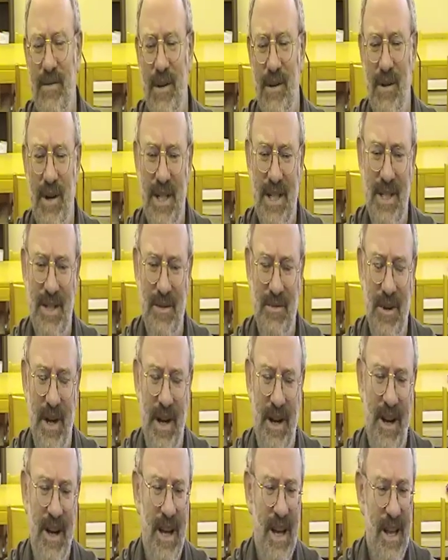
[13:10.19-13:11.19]
if he wants to
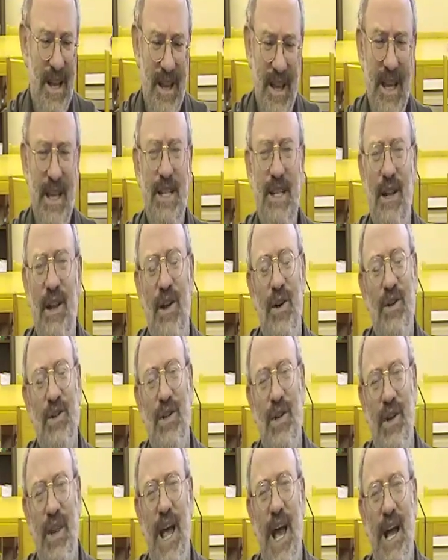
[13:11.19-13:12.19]
wear these
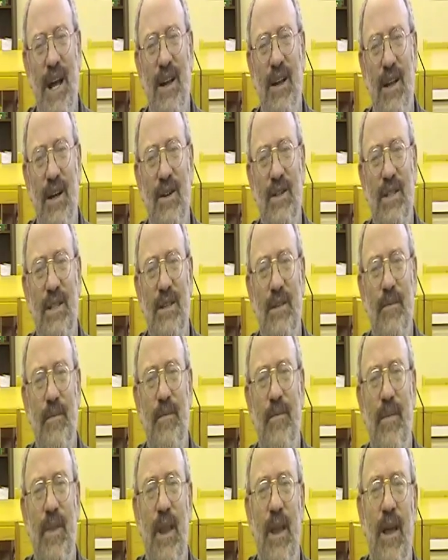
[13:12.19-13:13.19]
clothes or that clothes?
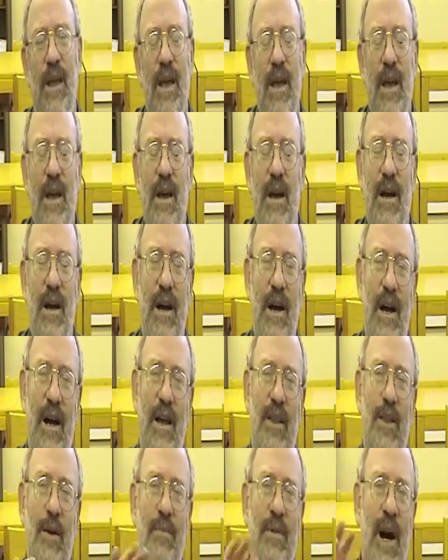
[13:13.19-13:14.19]

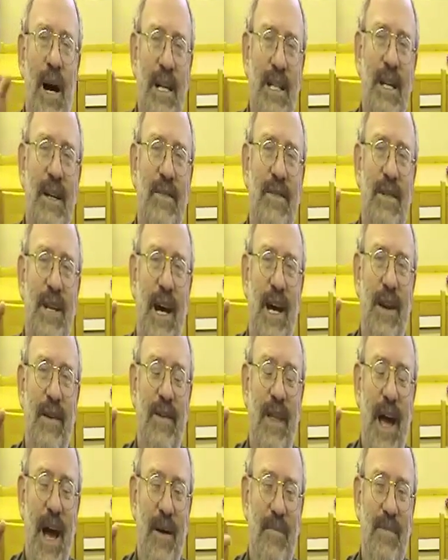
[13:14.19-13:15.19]
Uh, the positive side
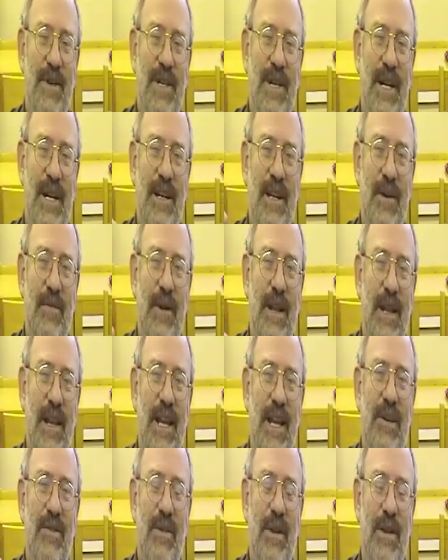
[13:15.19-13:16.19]
of that, particularly when
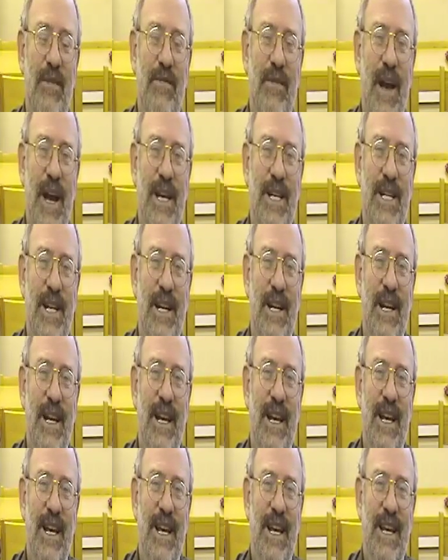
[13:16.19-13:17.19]
linked with affection,
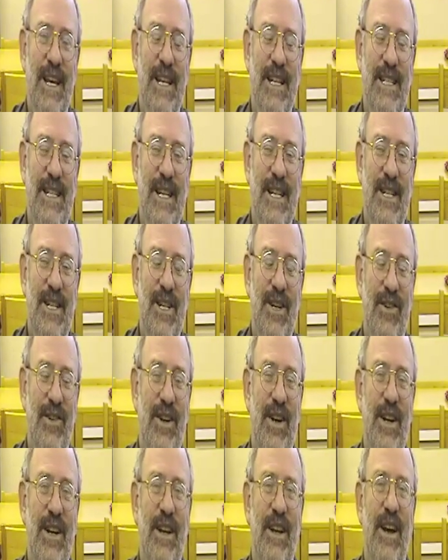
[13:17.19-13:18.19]
is that
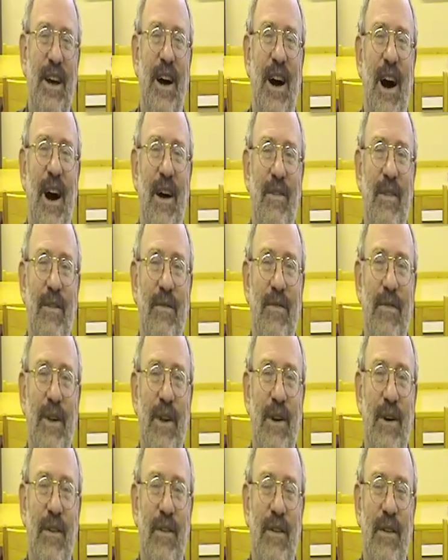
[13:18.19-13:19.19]
children often
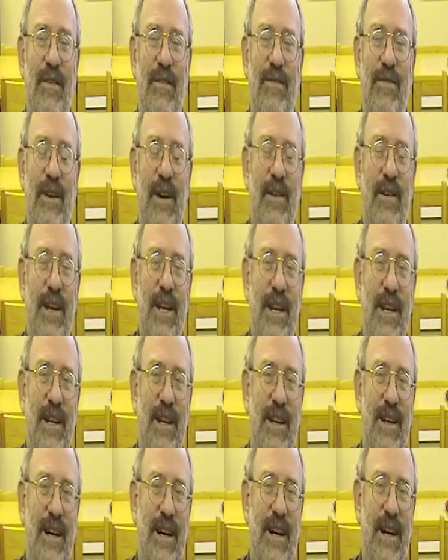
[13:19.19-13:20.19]
feel
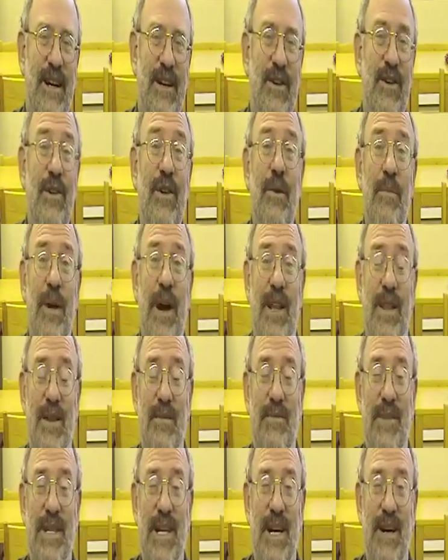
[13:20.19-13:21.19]
very uh, good about
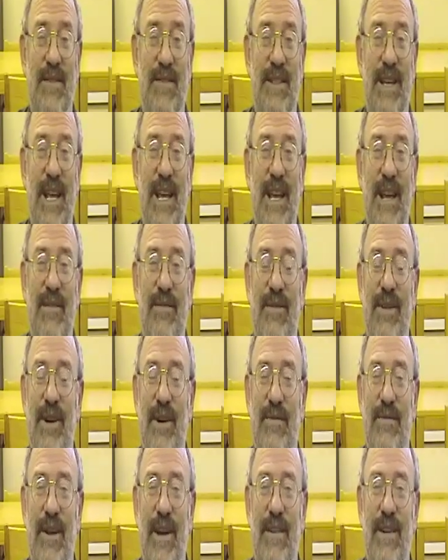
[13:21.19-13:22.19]
themselves. They can
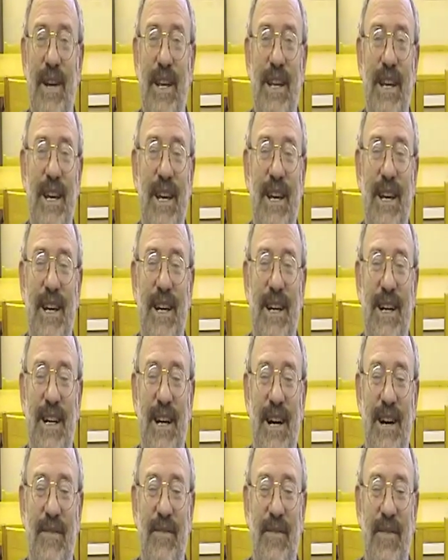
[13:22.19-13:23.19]
feel very
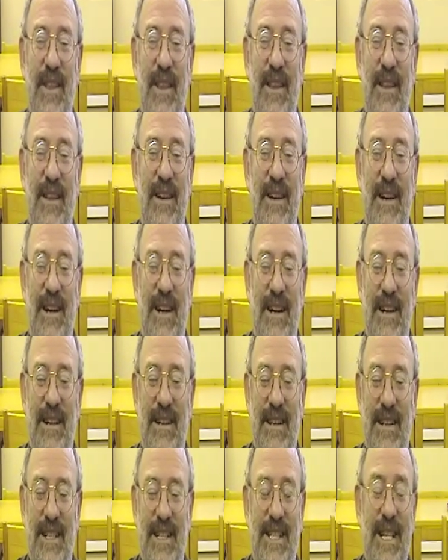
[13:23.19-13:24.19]
um, uh,
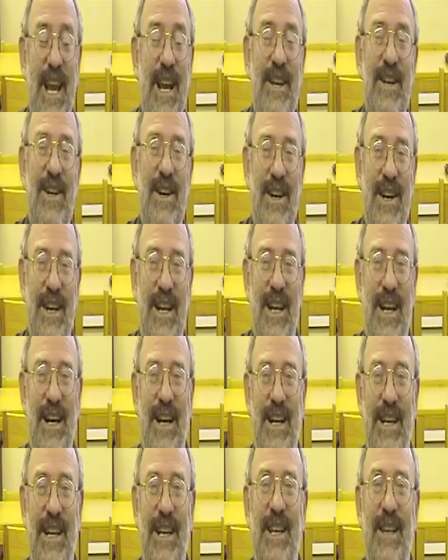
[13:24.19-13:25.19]
centered
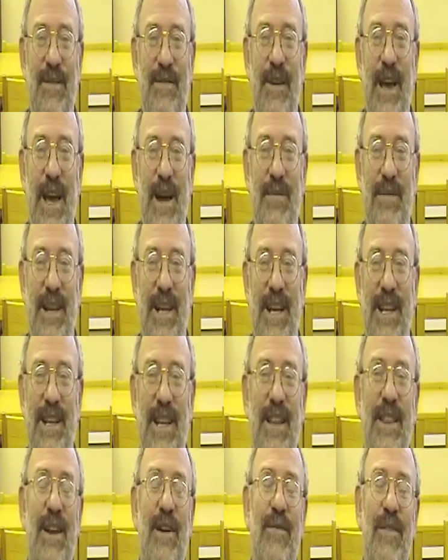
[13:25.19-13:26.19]
uh, in the family,
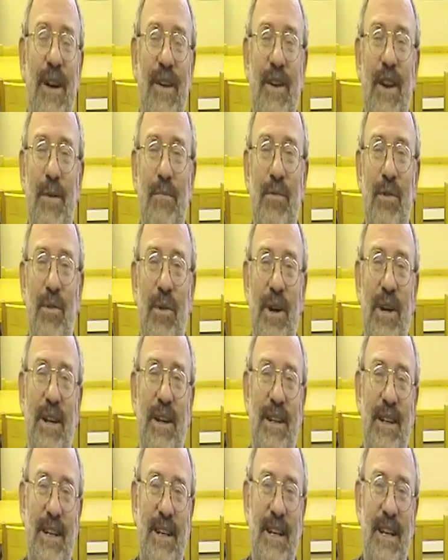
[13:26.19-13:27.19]
that they're very
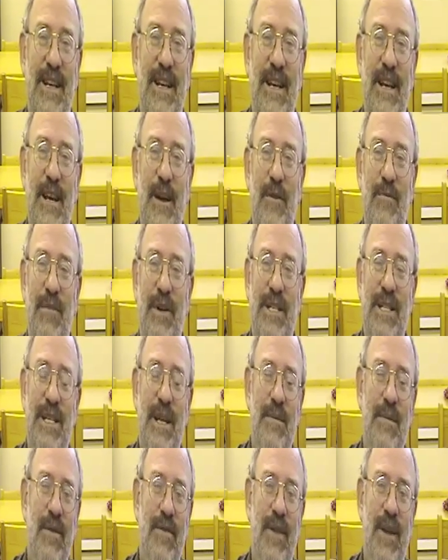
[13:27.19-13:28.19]
important. But
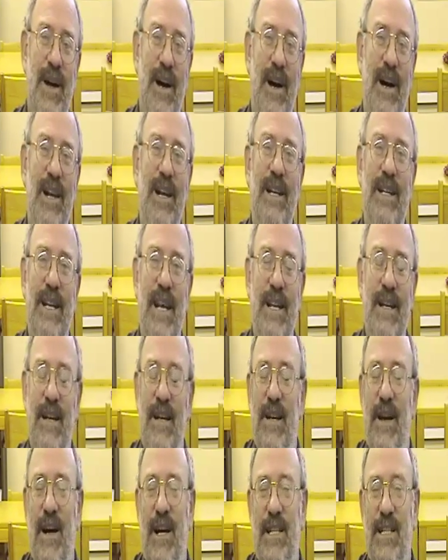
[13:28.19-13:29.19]
some of the
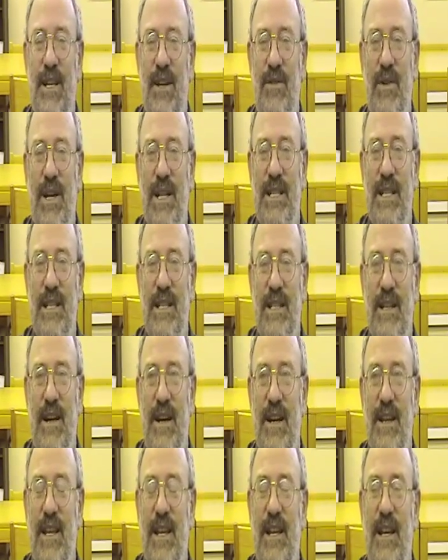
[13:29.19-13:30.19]
unintended consequences
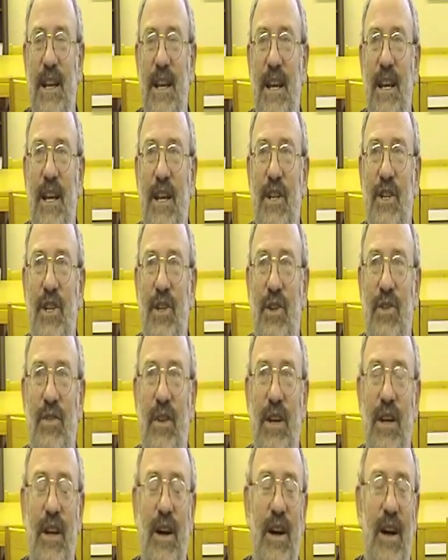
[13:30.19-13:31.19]
are that
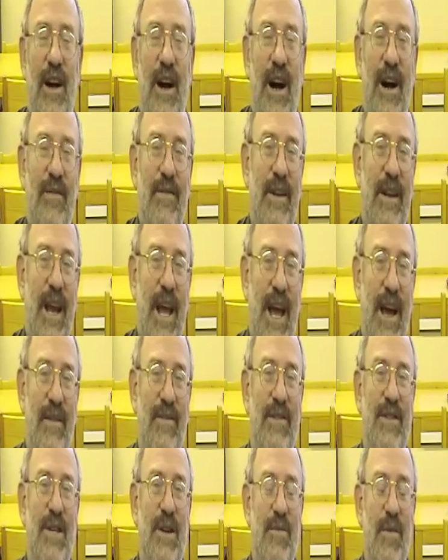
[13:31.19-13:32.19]
children often
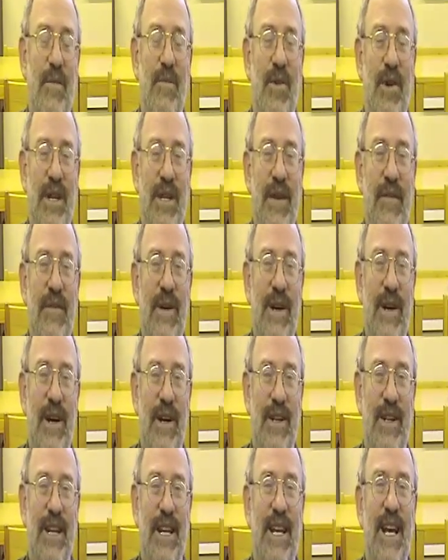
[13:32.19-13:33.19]
have somewhat more
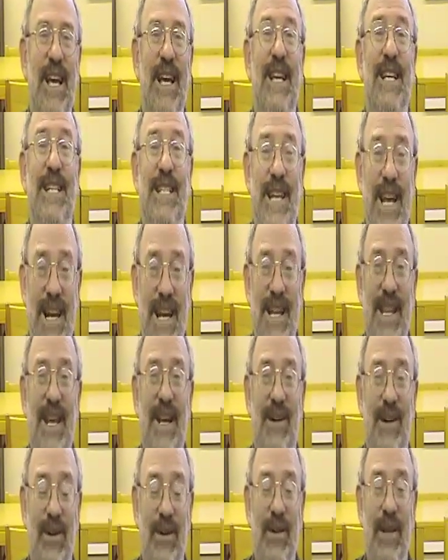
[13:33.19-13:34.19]
difficulty setting
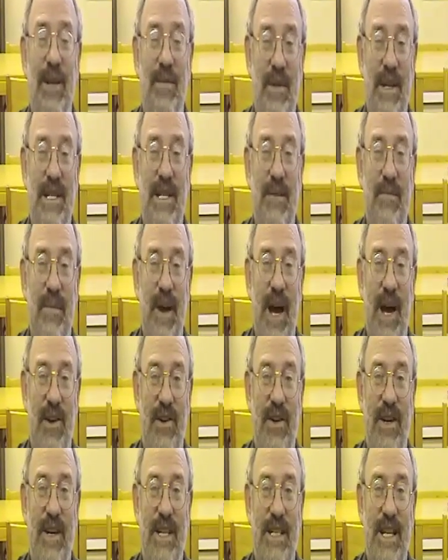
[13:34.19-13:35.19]
their own limits and
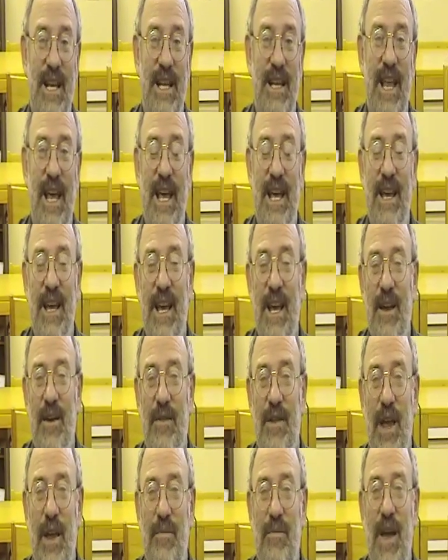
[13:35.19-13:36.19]
boundaries, and they,
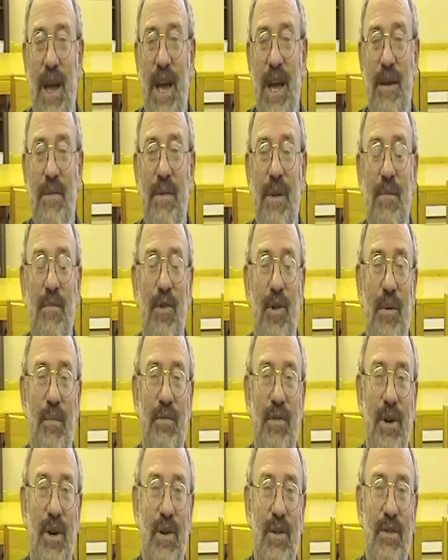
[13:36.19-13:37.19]
they may be more
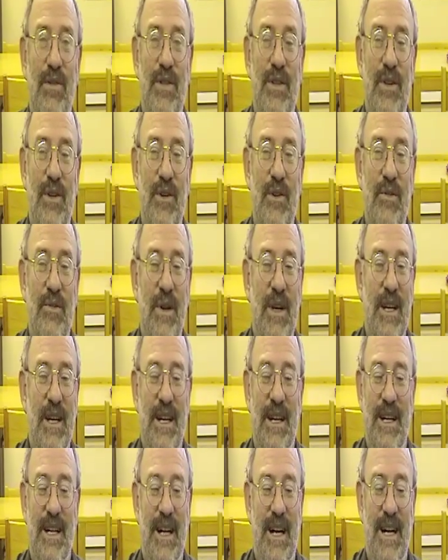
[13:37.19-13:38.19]
prone to,
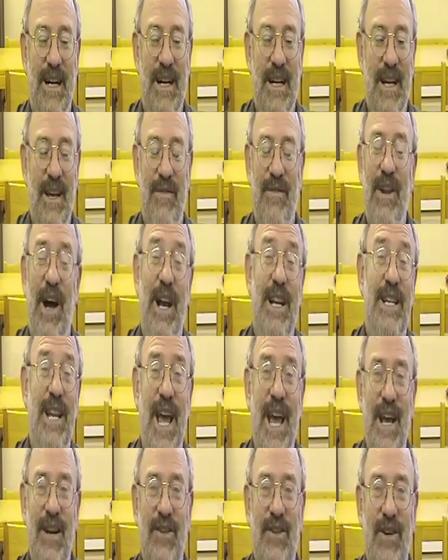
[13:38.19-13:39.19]
uh, if not
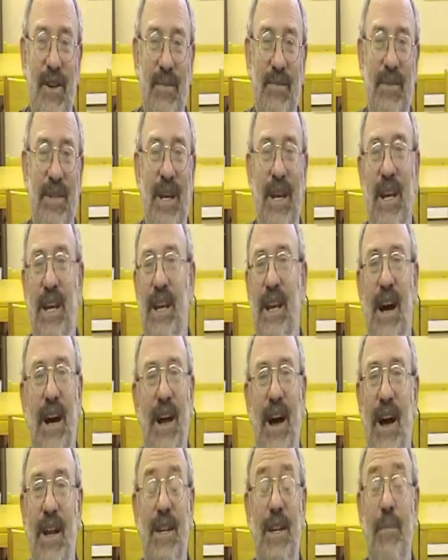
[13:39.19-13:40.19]
tantrums, a,
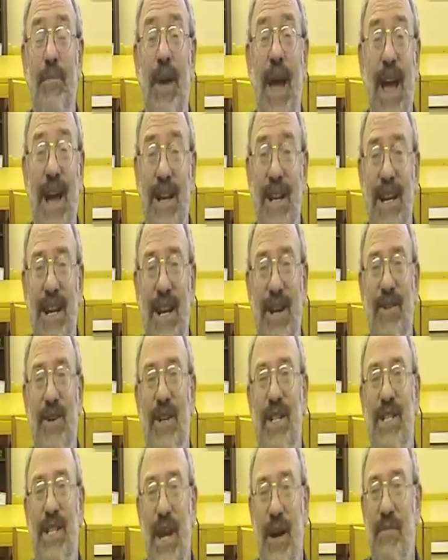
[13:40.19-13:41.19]
a demanding
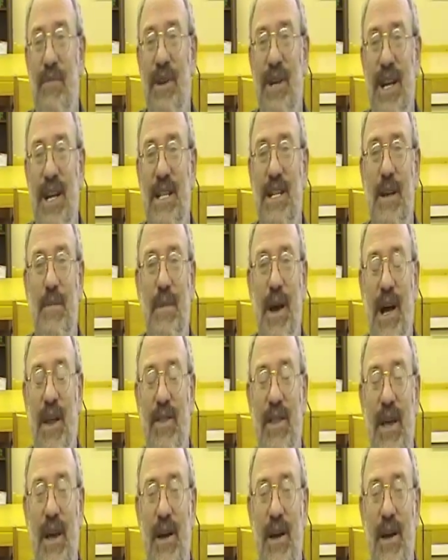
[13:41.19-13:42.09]
or stubbornness about